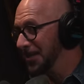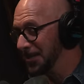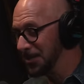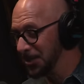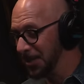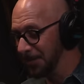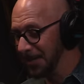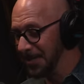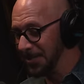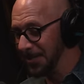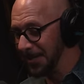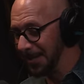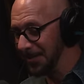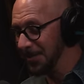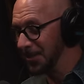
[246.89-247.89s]
this generation
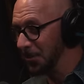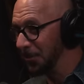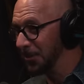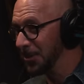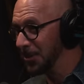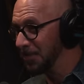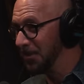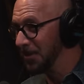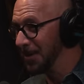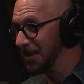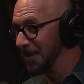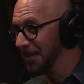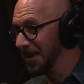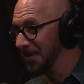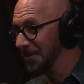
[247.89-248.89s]
that had this golden spoon in
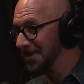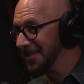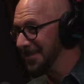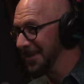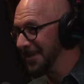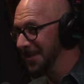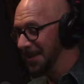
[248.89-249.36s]
our mouths.